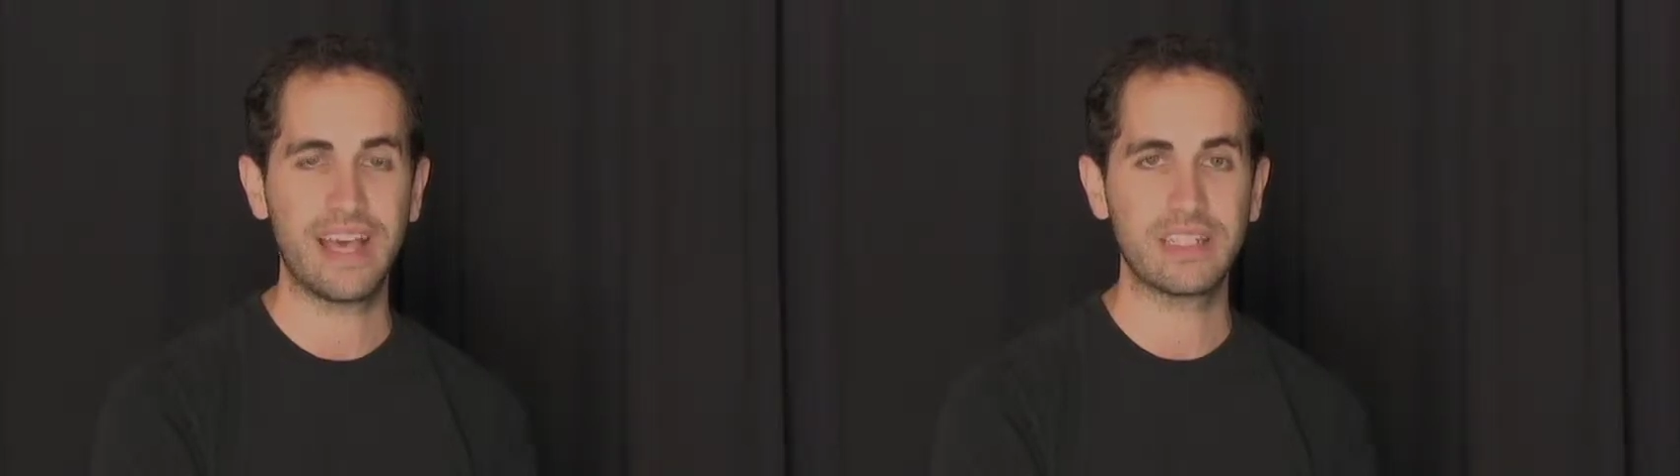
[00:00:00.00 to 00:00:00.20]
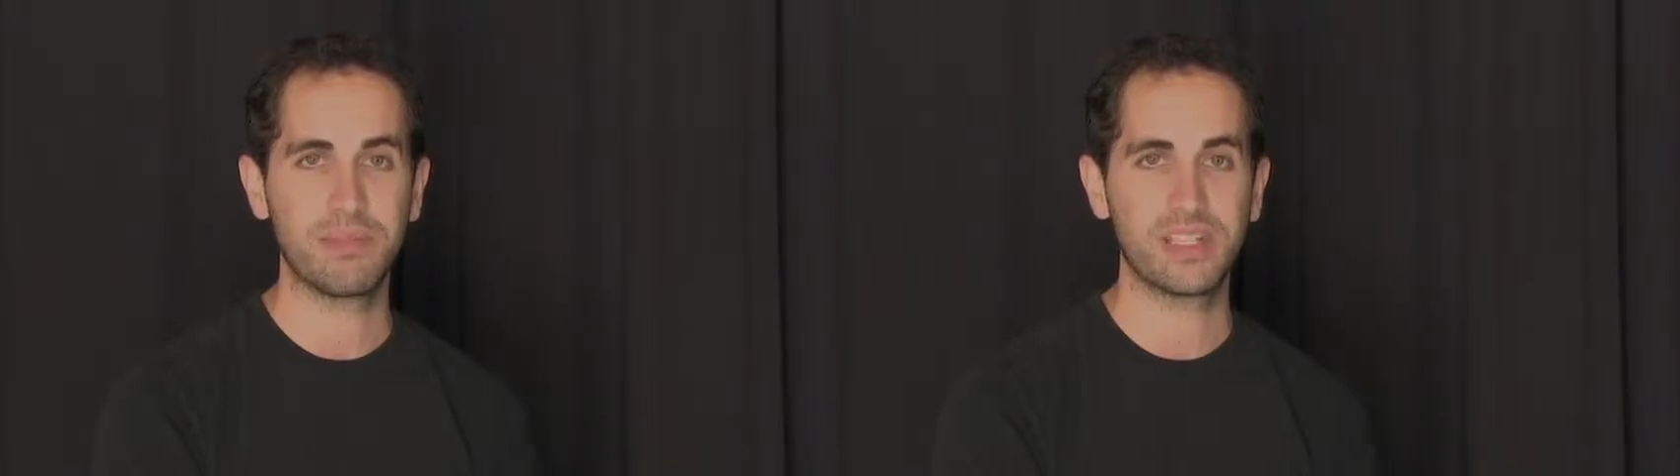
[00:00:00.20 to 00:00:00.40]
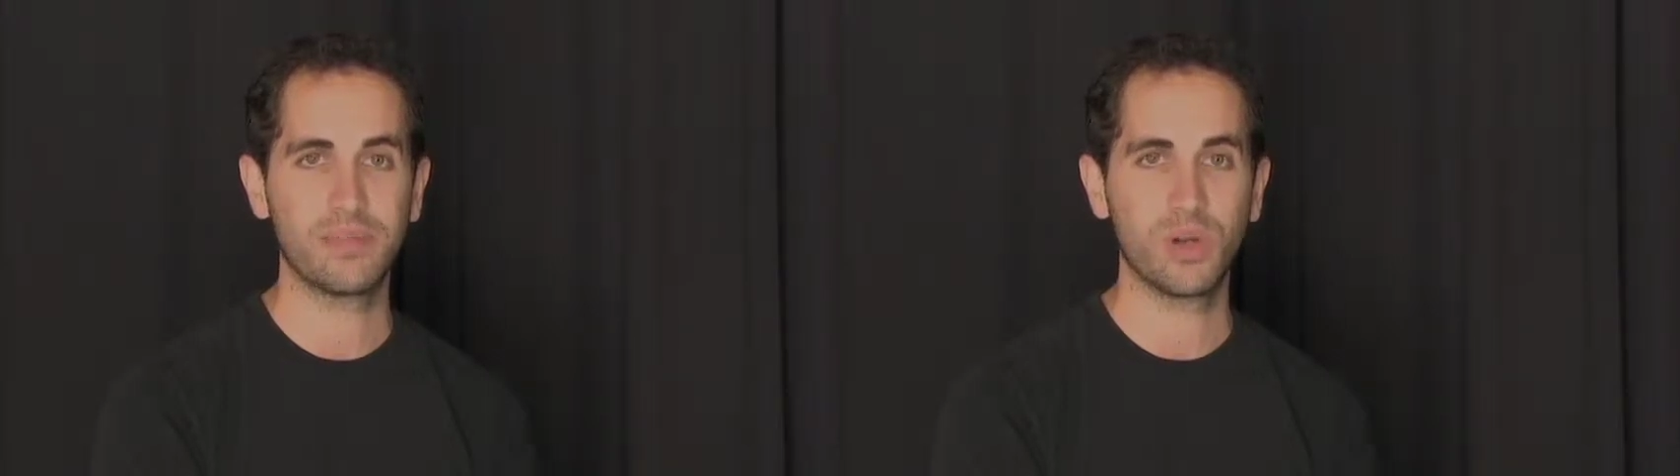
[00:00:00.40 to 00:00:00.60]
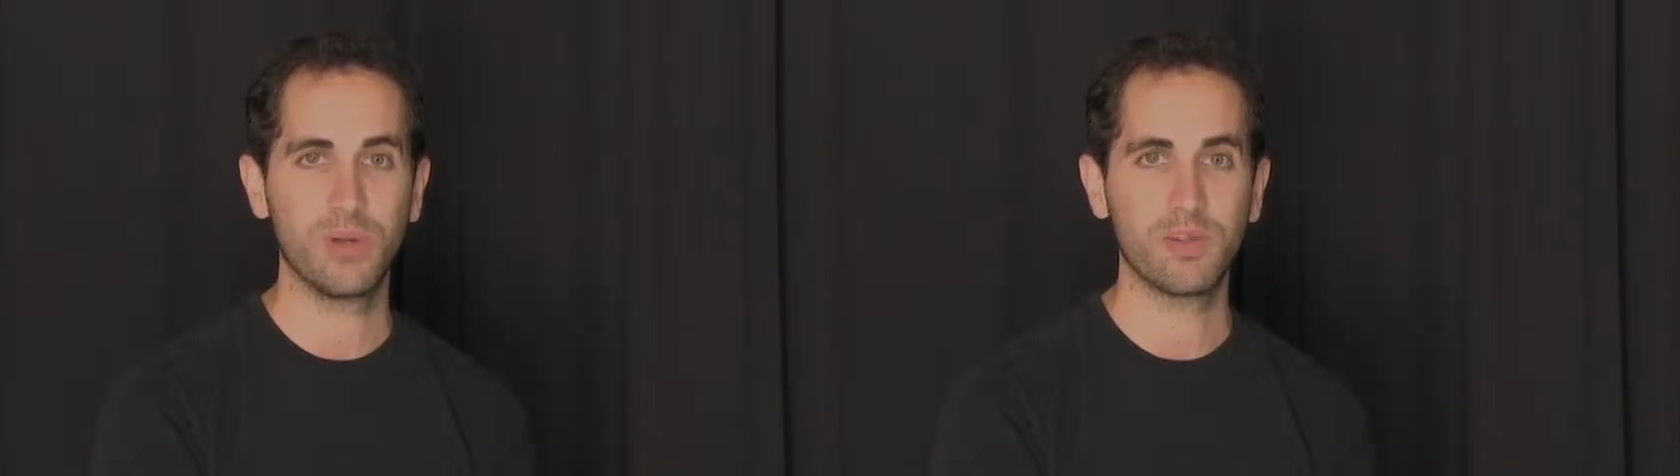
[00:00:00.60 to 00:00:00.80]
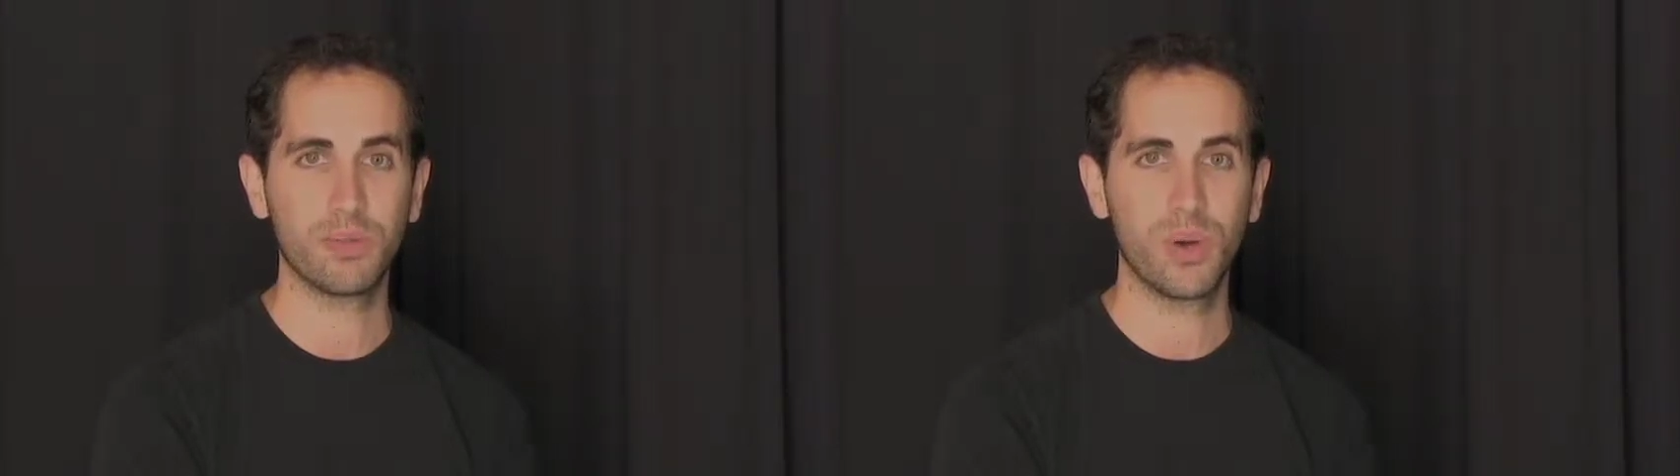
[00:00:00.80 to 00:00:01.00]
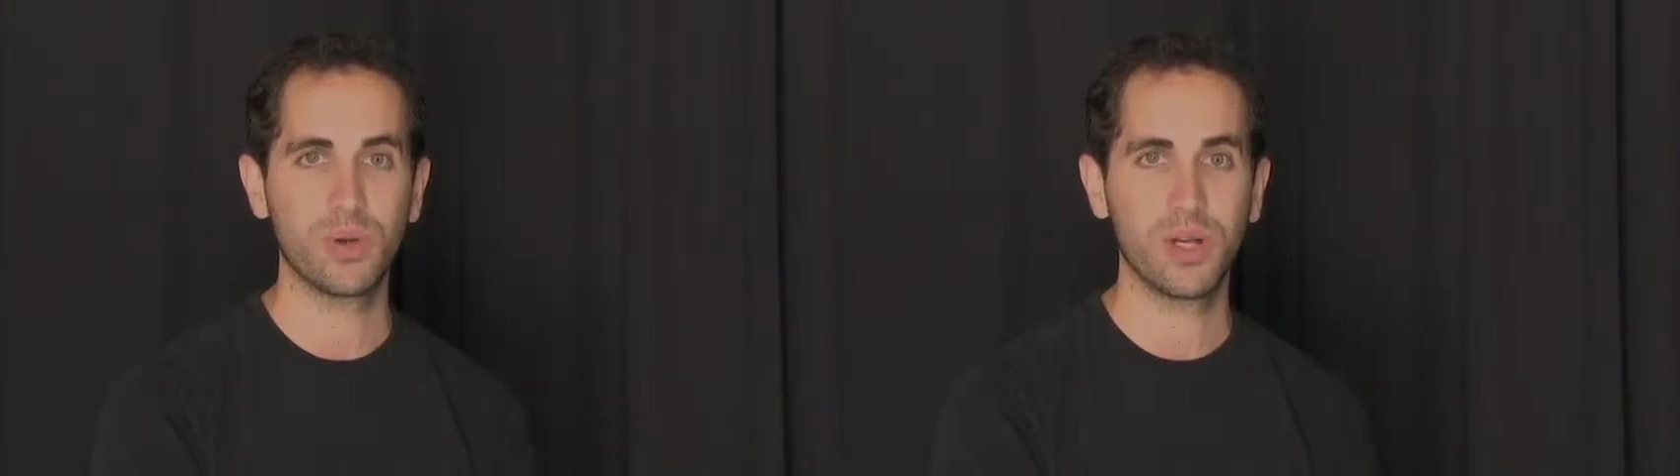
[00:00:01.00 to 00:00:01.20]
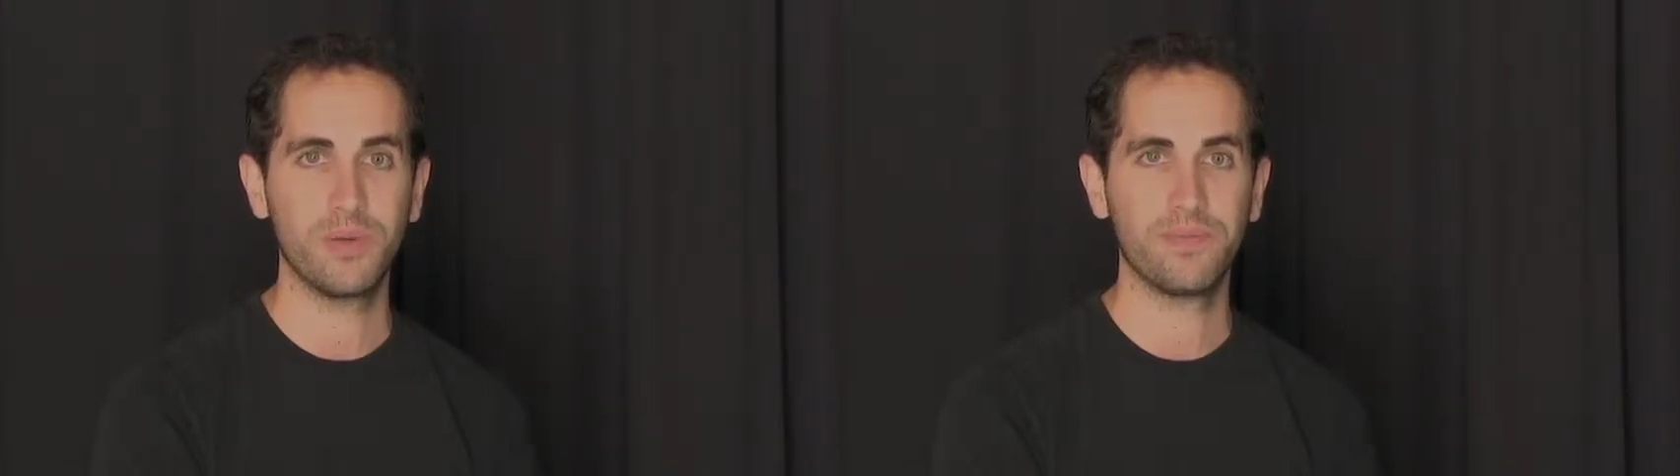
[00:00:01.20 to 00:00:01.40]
aspect of Go for Barocco.